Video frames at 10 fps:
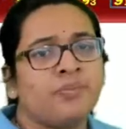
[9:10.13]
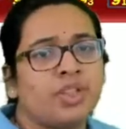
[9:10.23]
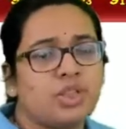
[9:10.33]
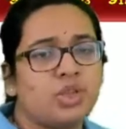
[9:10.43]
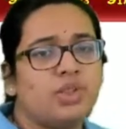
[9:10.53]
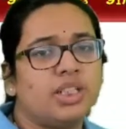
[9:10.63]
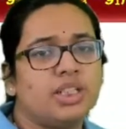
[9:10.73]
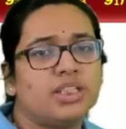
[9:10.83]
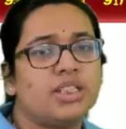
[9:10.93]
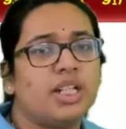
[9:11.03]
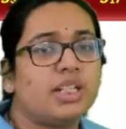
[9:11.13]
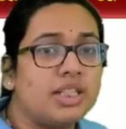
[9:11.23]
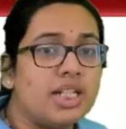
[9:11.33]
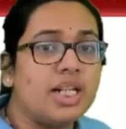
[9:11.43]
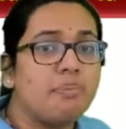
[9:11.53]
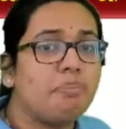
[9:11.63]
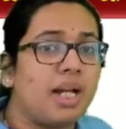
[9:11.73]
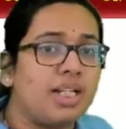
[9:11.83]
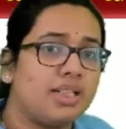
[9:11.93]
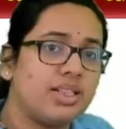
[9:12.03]
So we will consider 3
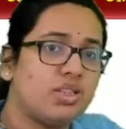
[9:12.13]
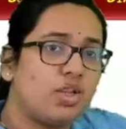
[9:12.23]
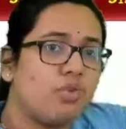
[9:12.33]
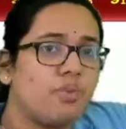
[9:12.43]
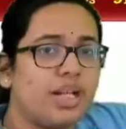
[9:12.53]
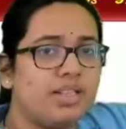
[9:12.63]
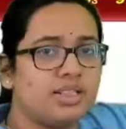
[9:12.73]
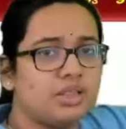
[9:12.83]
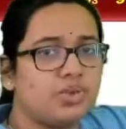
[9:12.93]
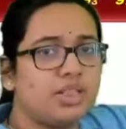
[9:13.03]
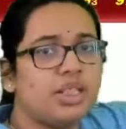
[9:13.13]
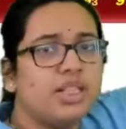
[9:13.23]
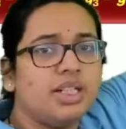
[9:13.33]
minus of minus 1.